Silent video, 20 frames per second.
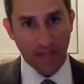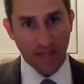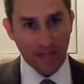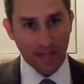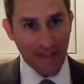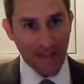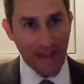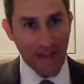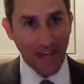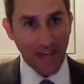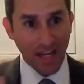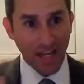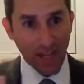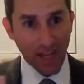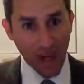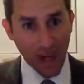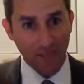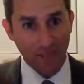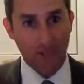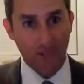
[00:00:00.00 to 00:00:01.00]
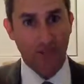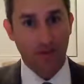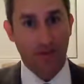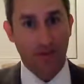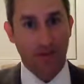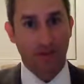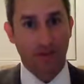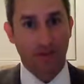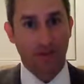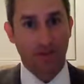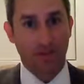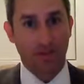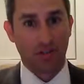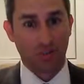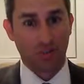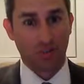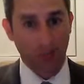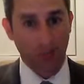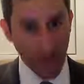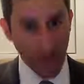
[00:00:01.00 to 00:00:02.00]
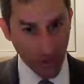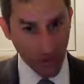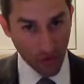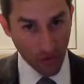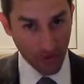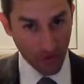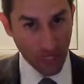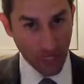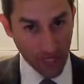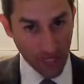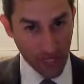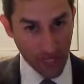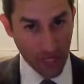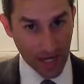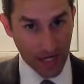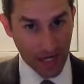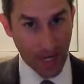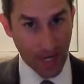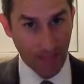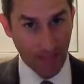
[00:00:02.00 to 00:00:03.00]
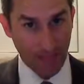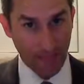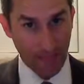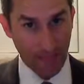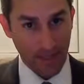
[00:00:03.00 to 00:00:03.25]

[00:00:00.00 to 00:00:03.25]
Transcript: NevadaGovernor2014.com,